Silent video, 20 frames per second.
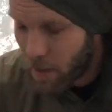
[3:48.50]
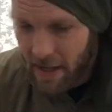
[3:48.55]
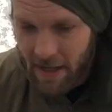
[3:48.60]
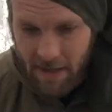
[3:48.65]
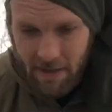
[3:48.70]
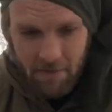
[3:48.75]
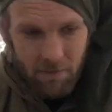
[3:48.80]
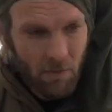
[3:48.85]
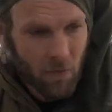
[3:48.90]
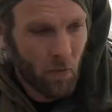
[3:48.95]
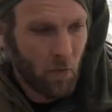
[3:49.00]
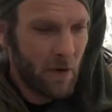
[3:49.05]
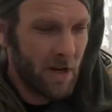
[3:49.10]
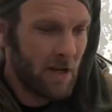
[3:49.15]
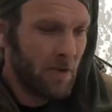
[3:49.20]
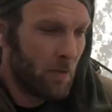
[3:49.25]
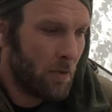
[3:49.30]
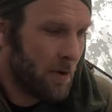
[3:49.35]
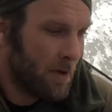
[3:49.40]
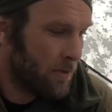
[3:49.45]
weight,
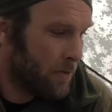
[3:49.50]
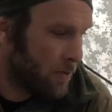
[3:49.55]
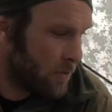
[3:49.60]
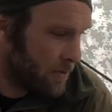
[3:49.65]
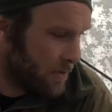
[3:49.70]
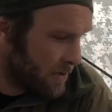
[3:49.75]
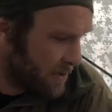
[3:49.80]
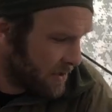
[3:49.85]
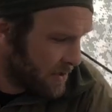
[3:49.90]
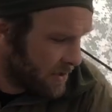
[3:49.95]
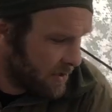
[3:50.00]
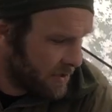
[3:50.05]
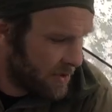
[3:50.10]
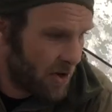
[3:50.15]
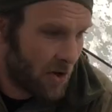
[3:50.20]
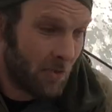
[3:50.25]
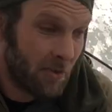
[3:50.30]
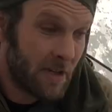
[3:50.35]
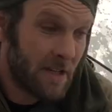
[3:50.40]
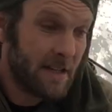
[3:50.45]
you
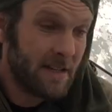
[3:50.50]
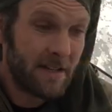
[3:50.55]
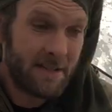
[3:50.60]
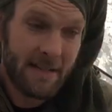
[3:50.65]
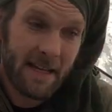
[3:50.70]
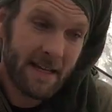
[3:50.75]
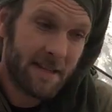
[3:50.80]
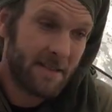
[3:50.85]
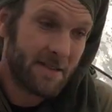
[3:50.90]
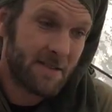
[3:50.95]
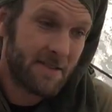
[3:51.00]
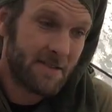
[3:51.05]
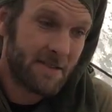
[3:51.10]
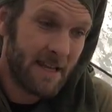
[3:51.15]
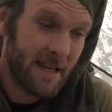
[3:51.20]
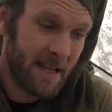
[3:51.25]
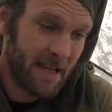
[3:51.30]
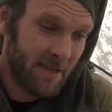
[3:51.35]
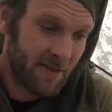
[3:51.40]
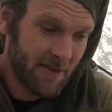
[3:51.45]
don't need to take the
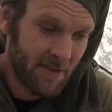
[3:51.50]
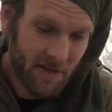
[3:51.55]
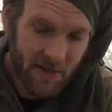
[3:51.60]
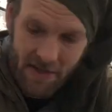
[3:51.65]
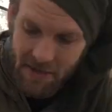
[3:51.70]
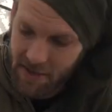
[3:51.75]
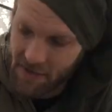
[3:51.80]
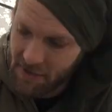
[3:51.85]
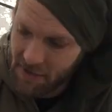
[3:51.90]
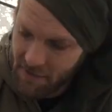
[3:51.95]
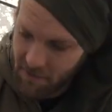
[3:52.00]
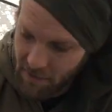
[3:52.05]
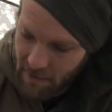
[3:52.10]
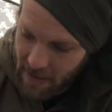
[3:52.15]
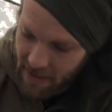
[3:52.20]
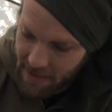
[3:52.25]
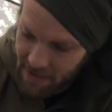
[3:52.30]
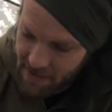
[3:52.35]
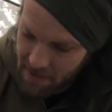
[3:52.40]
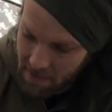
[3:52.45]
stakes. You can just
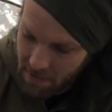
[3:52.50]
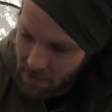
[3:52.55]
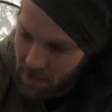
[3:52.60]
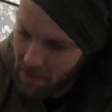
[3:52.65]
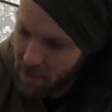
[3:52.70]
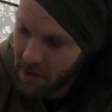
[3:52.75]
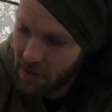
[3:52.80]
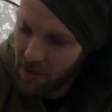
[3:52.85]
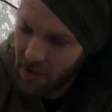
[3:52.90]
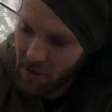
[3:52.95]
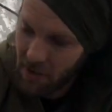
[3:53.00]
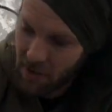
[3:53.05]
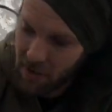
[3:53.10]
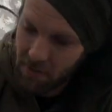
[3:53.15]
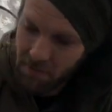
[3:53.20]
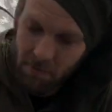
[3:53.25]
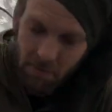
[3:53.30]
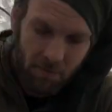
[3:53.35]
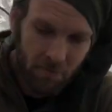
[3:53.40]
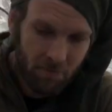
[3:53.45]
find some
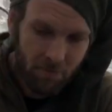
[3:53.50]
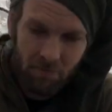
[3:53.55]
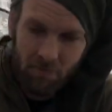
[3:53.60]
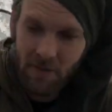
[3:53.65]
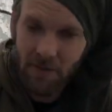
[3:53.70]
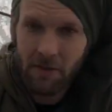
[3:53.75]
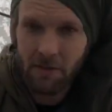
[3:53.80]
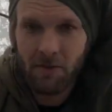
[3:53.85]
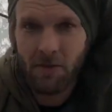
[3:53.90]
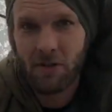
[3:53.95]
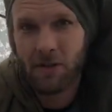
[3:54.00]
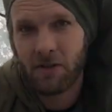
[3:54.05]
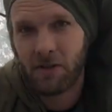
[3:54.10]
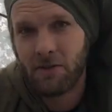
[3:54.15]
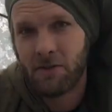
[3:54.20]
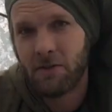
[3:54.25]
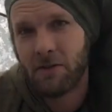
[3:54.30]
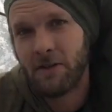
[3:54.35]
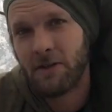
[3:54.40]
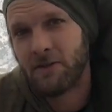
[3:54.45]
good
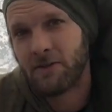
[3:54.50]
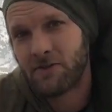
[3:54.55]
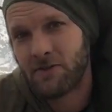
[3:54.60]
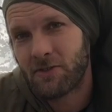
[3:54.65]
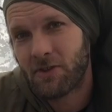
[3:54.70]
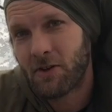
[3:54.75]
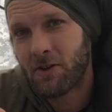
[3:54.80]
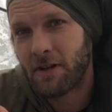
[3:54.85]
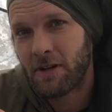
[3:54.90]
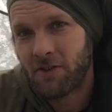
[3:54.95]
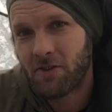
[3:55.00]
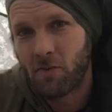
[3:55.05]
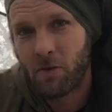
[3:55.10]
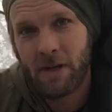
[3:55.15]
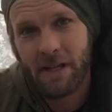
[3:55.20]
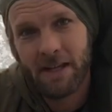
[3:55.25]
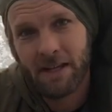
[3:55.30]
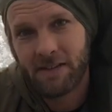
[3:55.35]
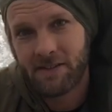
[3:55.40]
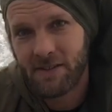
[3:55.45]
sturdy
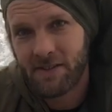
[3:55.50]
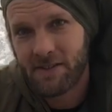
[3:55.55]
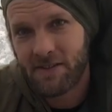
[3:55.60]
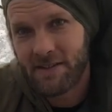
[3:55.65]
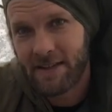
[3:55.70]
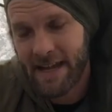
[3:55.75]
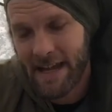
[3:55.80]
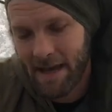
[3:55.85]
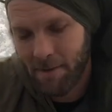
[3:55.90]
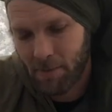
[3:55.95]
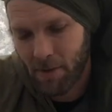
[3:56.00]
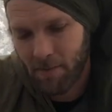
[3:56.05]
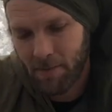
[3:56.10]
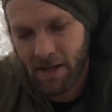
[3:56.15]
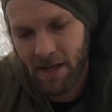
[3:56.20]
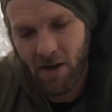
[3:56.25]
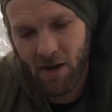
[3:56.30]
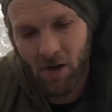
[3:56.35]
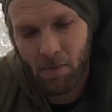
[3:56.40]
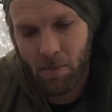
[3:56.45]
twigs and snap them.
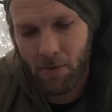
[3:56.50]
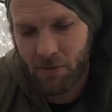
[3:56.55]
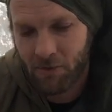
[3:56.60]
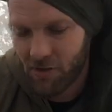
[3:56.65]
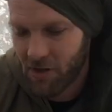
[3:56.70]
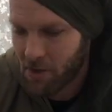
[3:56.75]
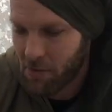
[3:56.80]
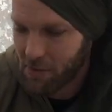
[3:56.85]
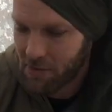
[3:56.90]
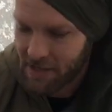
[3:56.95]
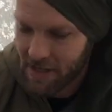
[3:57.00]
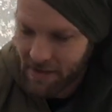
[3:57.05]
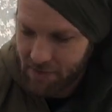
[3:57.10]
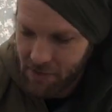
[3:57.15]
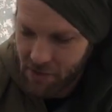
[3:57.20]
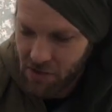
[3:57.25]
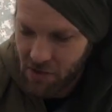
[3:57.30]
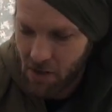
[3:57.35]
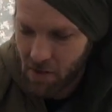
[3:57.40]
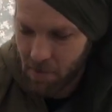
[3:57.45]
They almost always have
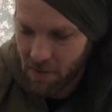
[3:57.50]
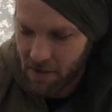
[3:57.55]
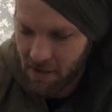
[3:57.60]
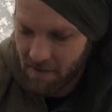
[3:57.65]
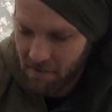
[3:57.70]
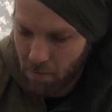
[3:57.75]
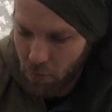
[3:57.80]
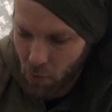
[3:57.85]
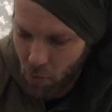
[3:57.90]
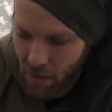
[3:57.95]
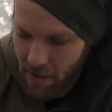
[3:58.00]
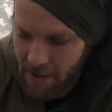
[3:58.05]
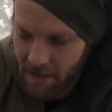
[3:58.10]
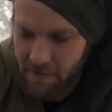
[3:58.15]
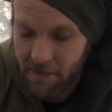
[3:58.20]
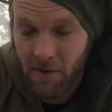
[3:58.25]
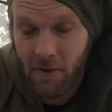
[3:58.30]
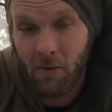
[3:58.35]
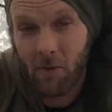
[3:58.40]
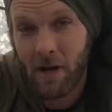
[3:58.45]
a sharp enough point.
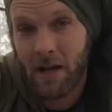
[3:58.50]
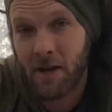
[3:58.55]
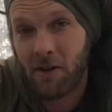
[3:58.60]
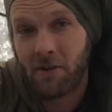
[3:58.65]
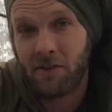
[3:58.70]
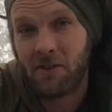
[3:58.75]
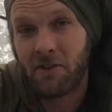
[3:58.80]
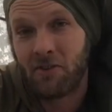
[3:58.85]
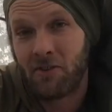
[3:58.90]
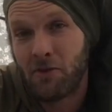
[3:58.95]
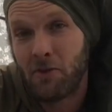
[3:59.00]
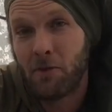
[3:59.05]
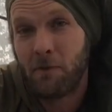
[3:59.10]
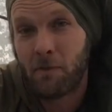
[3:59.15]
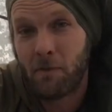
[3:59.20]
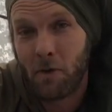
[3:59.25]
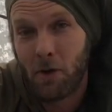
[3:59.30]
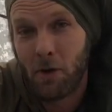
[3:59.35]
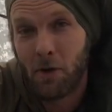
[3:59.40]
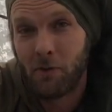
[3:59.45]
If the ground isn't too
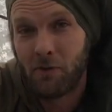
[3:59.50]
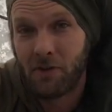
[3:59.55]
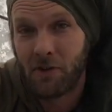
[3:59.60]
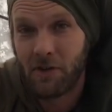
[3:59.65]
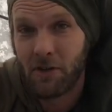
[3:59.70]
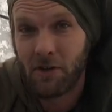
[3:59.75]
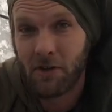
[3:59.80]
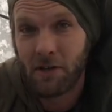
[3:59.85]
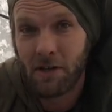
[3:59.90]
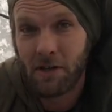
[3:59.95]
frozen, you